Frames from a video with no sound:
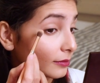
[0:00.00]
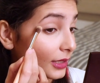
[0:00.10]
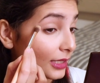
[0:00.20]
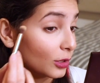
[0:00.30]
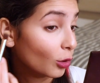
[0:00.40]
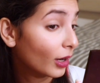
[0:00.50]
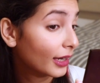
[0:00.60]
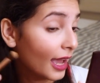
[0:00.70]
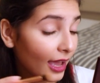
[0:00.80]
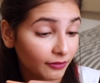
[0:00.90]
does
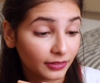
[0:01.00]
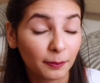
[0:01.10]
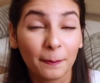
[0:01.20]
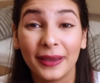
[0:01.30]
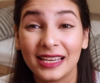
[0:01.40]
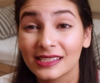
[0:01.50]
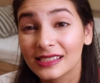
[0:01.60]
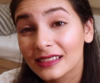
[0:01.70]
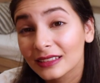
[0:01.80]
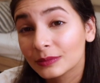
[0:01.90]
not have the
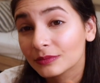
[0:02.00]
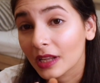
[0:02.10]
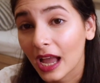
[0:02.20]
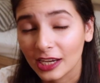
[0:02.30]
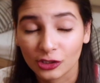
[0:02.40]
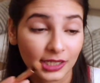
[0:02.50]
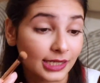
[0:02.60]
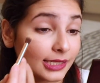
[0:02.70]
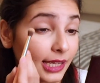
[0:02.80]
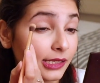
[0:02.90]
best
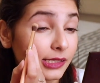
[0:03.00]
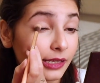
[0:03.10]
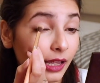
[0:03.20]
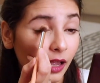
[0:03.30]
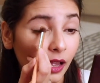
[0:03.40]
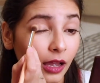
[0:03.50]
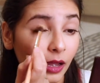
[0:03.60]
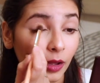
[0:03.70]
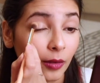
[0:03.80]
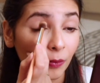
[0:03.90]
eyeshadow skills.
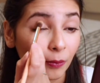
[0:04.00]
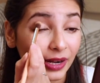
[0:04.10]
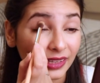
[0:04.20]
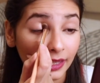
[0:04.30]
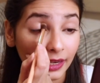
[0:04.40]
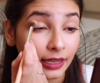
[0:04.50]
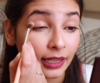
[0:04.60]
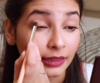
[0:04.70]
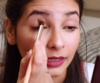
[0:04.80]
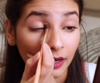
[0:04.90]
But then
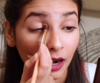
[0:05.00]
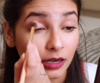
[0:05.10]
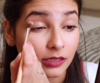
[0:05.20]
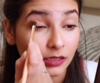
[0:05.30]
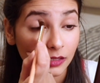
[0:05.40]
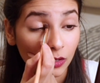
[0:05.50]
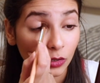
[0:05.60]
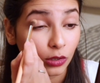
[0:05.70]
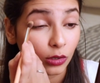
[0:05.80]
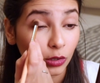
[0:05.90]
again, there are
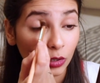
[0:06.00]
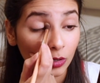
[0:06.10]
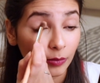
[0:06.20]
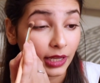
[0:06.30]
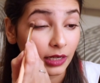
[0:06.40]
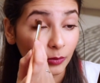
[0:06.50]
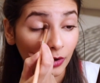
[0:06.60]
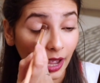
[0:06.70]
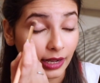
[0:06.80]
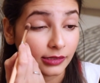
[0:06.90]
so many
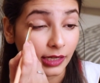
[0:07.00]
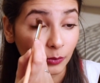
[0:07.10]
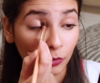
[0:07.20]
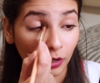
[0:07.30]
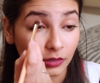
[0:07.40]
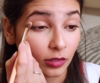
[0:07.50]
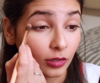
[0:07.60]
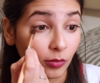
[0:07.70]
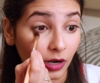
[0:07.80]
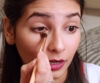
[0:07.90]
brands and products
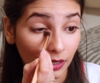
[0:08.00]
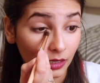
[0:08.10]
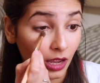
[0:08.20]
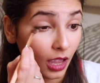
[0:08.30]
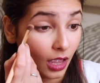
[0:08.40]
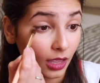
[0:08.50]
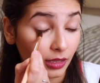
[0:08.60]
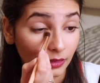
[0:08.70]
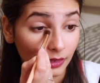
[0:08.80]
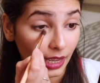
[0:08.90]
on the market
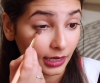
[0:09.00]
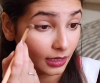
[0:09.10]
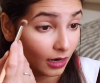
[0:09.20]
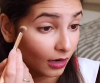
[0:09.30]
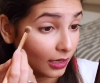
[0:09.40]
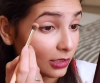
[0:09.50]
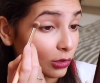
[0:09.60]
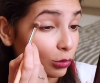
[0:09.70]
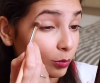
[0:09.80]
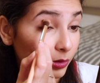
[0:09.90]
that are
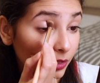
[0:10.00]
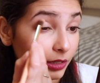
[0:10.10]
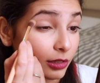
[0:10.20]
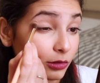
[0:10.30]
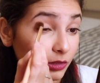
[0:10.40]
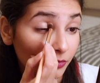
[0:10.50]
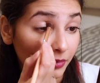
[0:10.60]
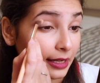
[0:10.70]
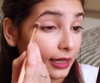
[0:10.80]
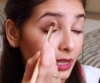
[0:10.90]
super user
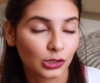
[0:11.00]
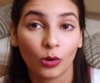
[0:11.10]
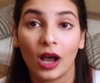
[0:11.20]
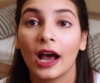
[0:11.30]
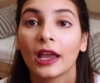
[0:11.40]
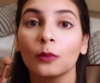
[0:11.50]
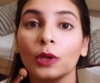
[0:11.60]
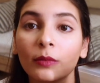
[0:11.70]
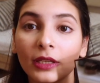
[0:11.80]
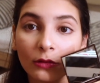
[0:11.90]
friendly. So I
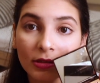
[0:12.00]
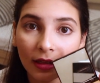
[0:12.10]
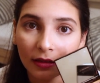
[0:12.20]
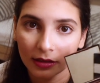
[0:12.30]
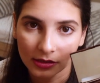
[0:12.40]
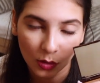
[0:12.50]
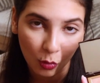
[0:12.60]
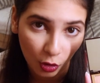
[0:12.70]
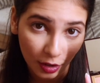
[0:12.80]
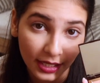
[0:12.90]
will be using this
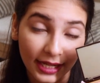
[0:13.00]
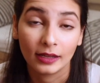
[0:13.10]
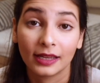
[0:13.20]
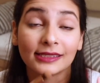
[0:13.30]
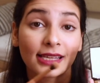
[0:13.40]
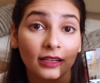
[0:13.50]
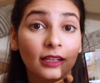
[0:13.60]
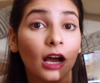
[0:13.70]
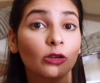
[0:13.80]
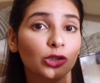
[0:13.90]
quad
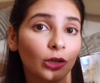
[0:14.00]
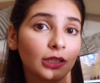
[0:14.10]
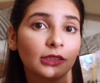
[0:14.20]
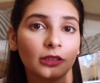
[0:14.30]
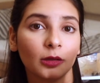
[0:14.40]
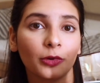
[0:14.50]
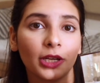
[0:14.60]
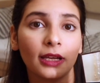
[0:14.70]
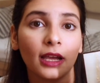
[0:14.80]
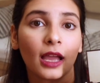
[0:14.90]
exactly how Charlotte
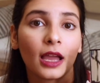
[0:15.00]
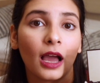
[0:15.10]
Tilbury